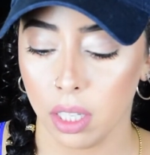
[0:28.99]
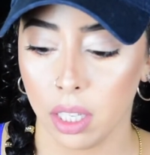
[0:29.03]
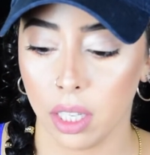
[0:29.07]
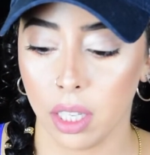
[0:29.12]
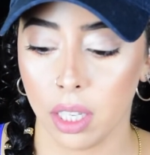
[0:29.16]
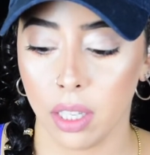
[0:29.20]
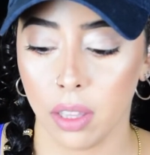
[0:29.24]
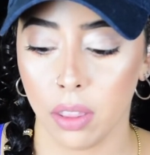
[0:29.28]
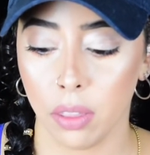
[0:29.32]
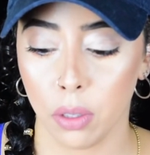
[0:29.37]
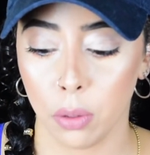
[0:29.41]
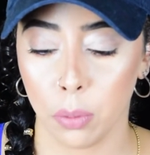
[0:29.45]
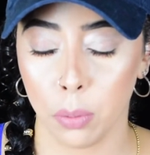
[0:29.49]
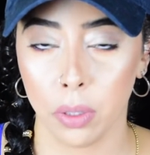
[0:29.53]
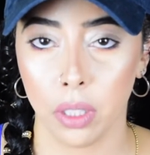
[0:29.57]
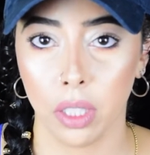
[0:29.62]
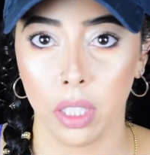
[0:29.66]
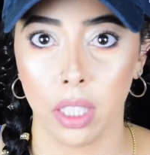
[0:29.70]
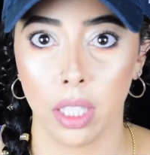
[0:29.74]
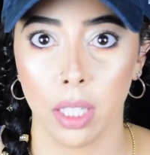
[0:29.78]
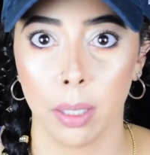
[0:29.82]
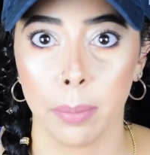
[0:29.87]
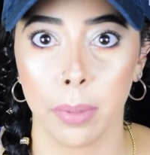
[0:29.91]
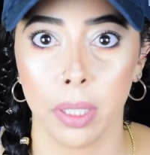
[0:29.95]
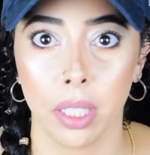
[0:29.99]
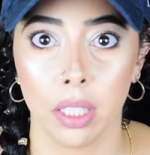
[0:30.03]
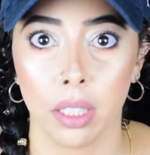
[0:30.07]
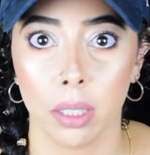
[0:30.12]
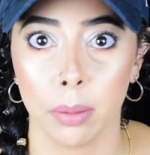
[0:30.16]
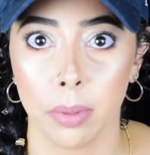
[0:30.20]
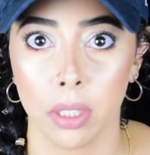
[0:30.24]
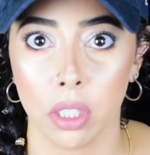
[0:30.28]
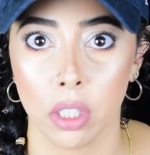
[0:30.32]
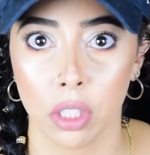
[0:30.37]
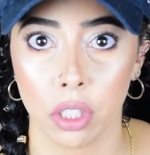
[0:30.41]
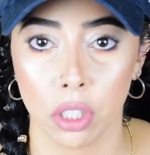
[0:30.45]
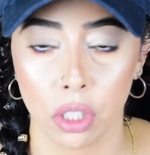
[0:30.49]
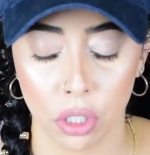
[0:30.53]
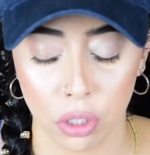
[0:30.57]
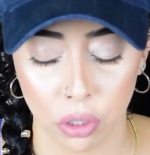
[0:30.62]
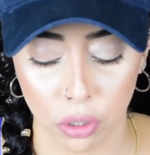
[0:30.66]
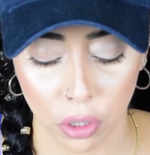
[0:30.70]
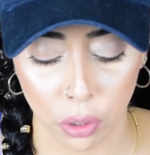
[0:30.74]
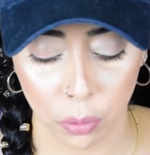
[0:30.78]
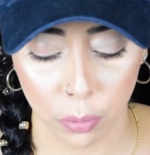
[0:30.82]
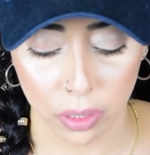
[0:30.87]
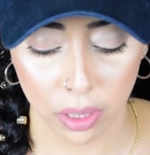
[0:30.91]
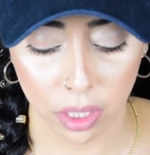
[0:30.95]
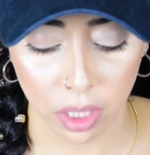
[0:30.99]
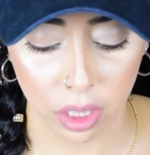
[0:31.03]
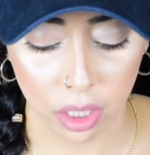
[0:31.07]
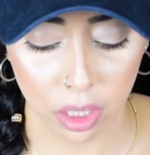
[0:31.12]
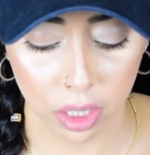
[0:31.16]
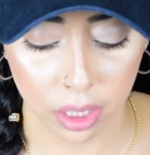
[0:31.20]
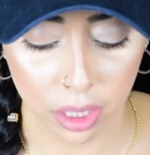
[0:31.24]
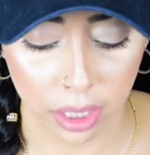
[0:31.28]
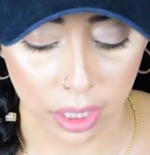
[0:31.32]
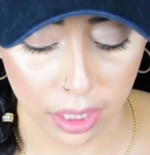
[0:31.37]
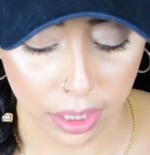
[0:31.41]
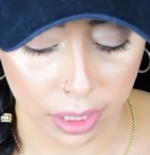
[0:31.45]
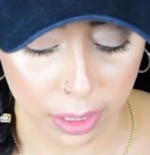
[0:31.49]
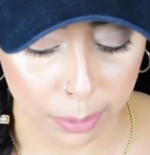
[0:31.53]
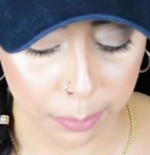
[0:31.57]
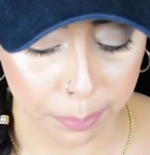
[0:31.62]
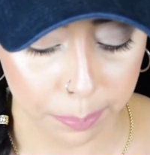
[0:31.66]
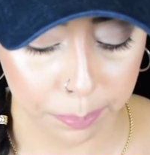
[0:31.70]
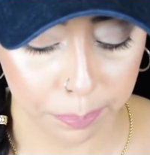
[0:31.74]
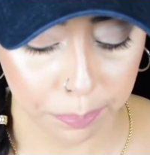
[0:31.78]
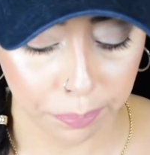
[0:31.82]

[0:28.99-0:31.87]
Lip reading: and they're really yummy. Let me just show you what they look like.